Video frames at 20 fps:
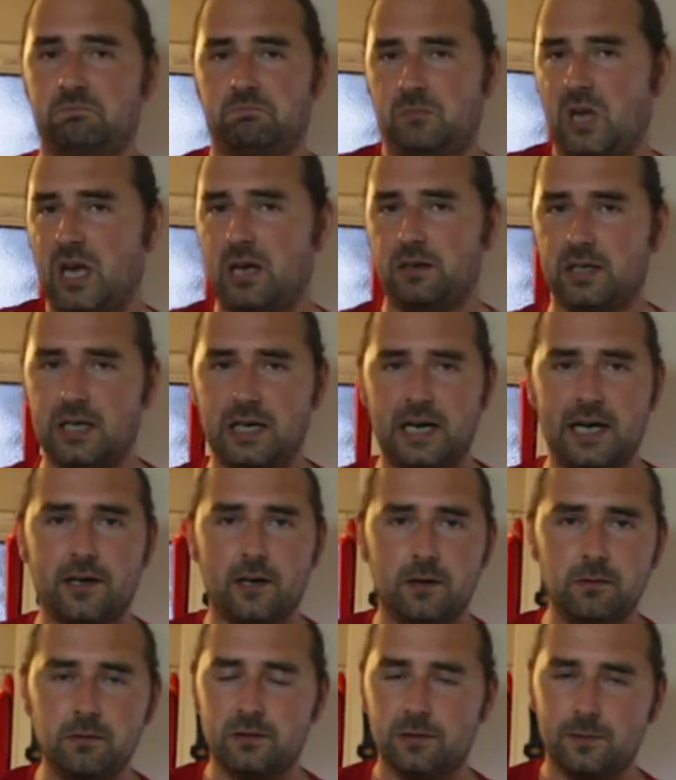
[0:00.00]
Yeah, you can
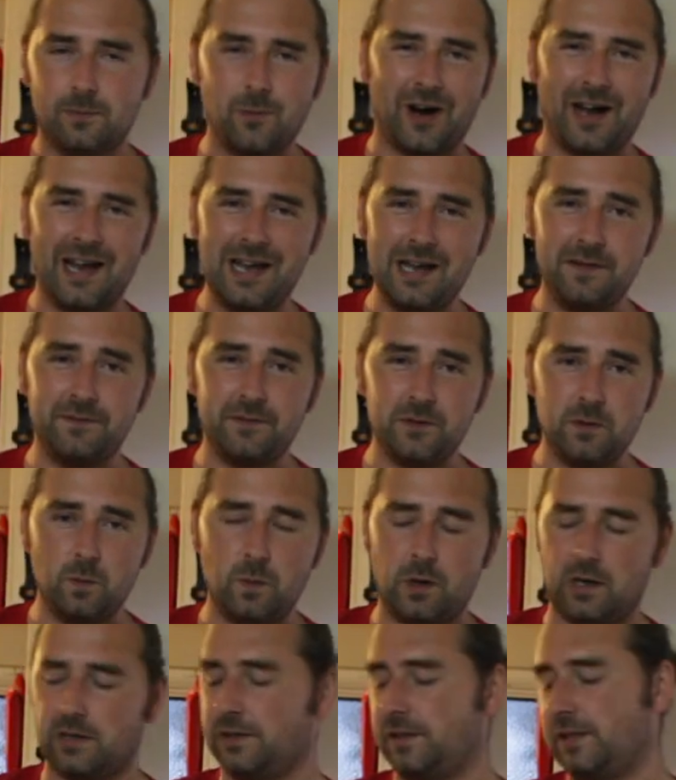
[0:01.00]
add oak to whatever you
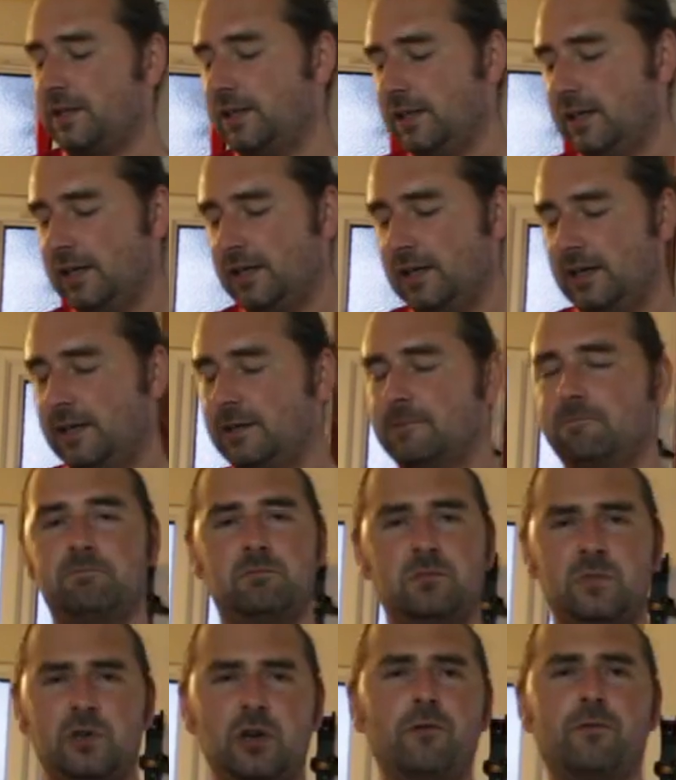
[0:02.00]
want.
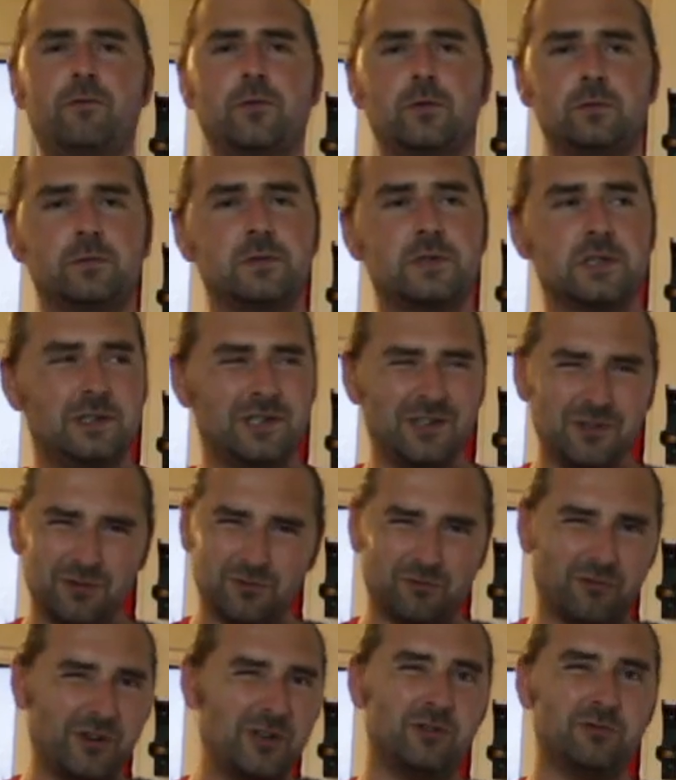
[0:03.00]
No rules,
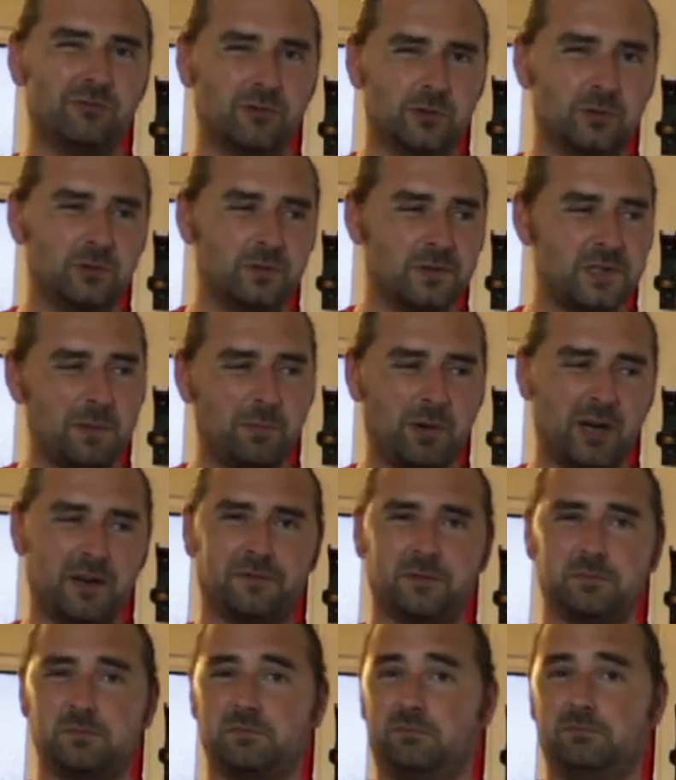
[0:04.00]
no real rules apart
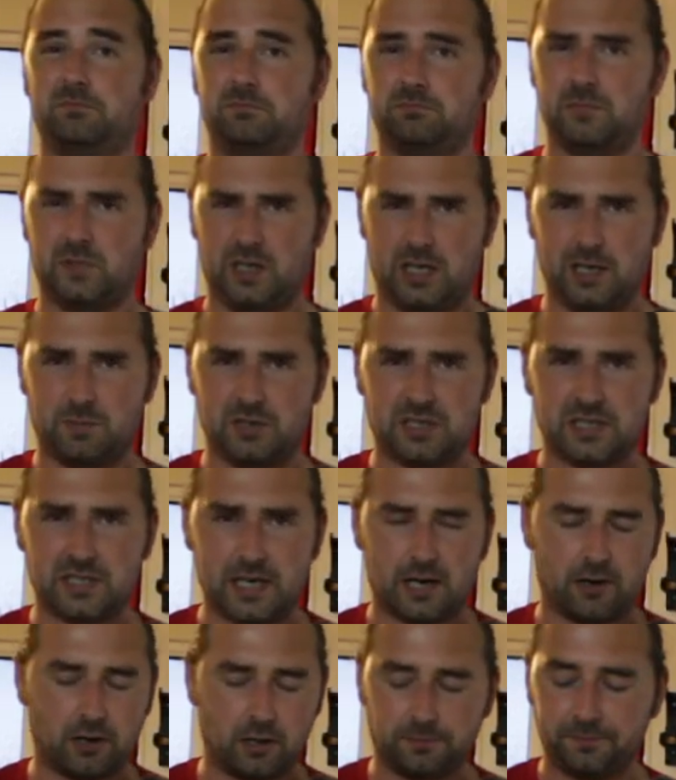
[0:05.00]
from keep it
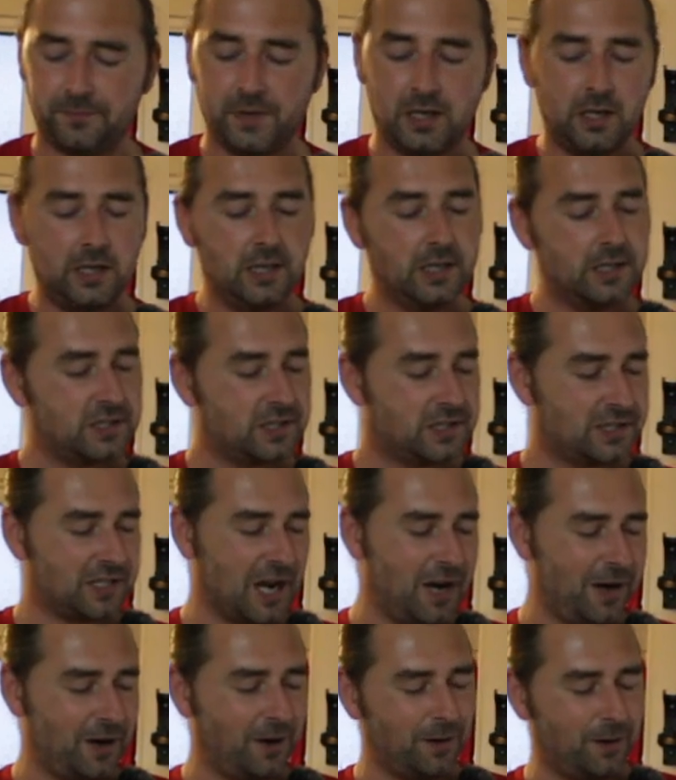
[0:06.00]
sterile.
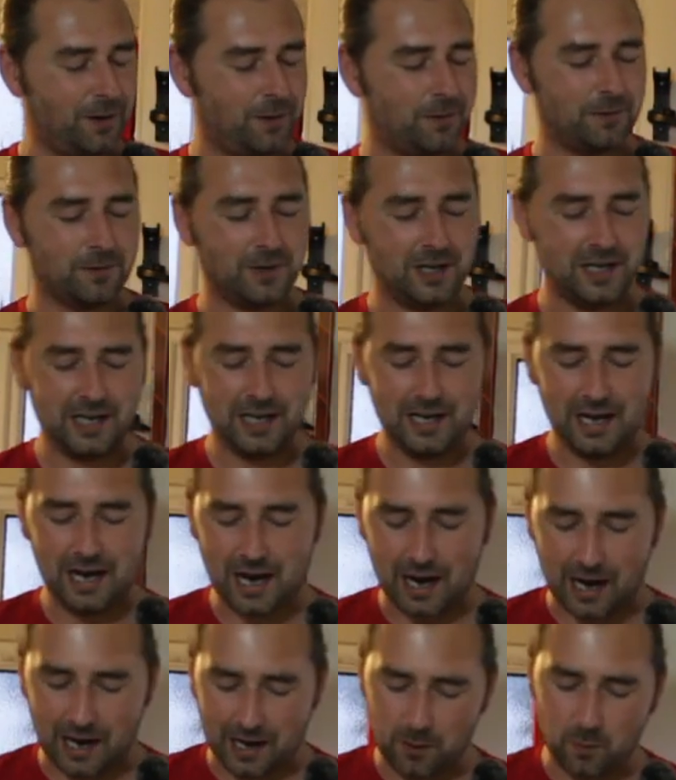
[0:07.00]
So
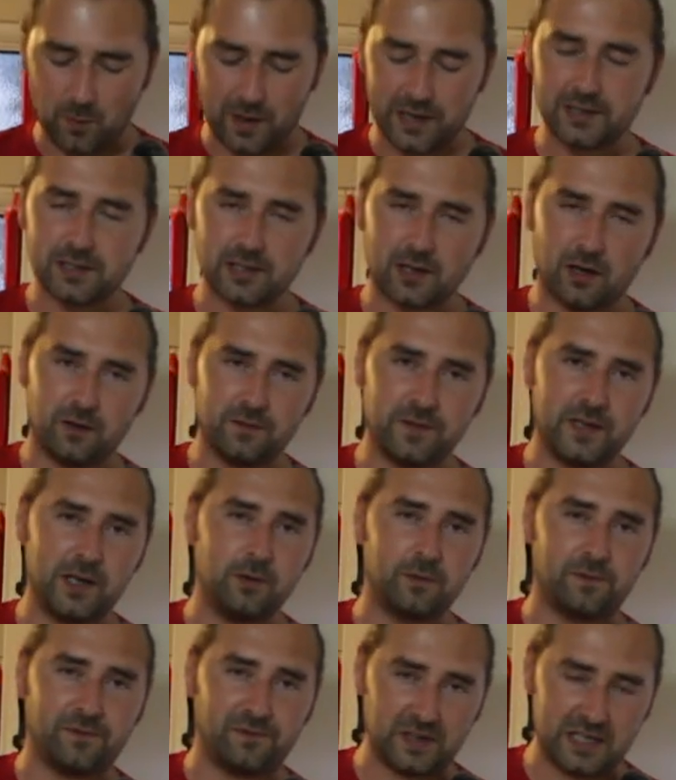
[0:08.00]
I went on the
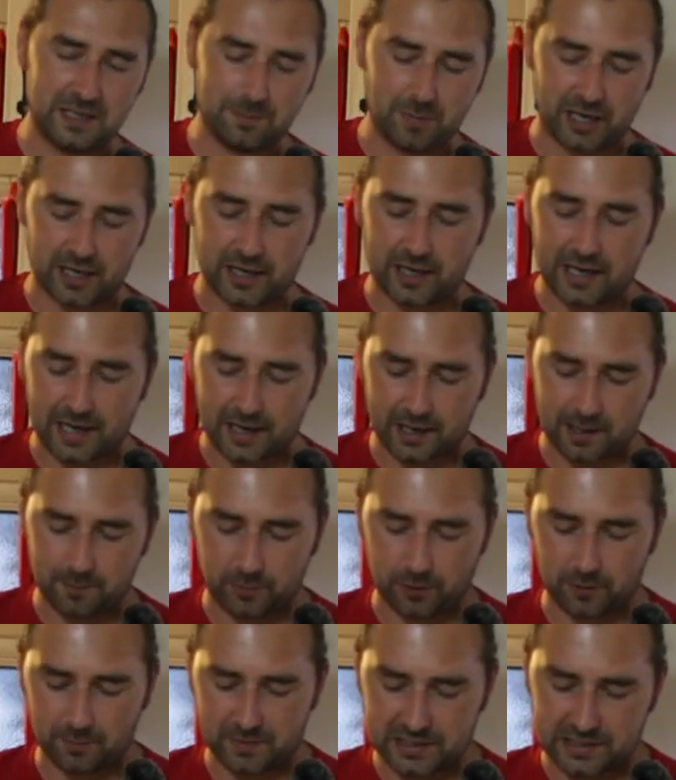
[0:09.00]
old flea bay and I
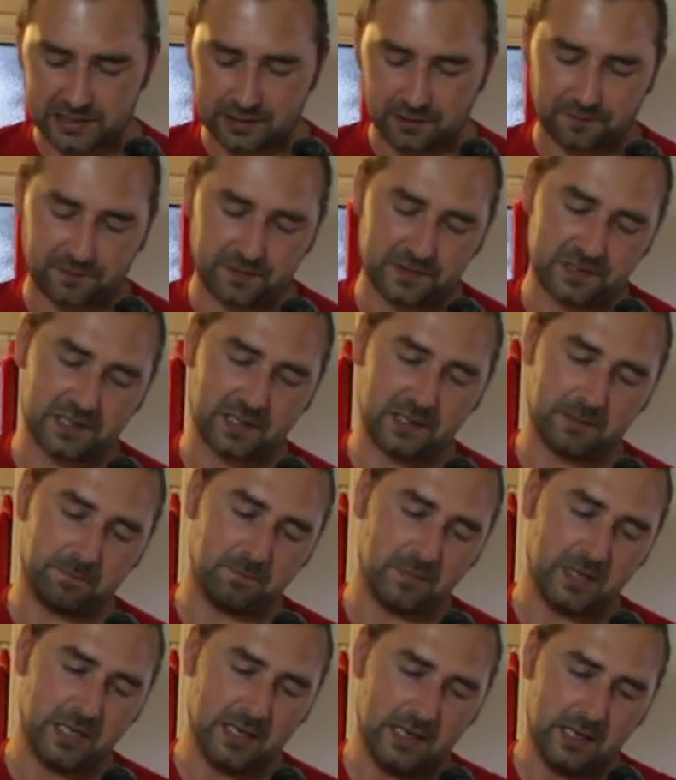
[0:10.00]
bought myself
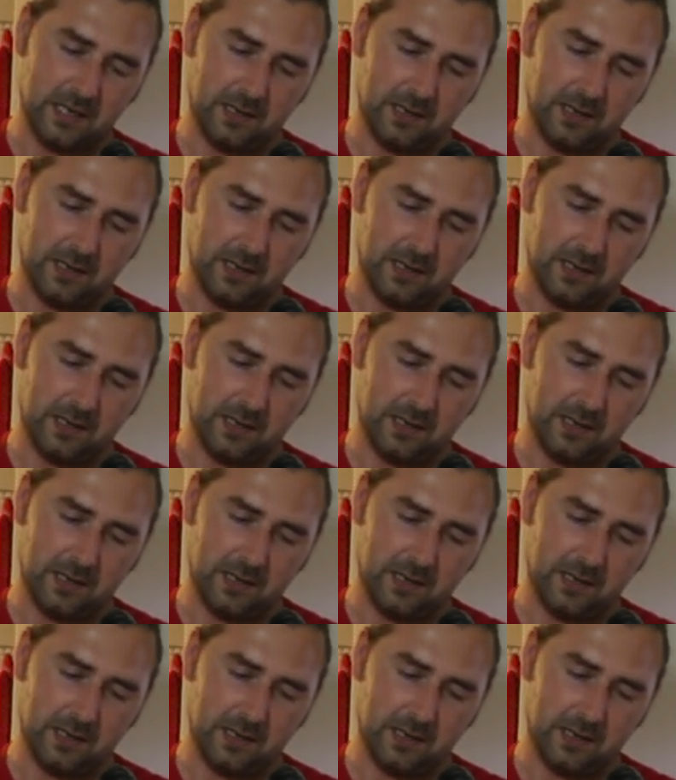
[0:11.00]
some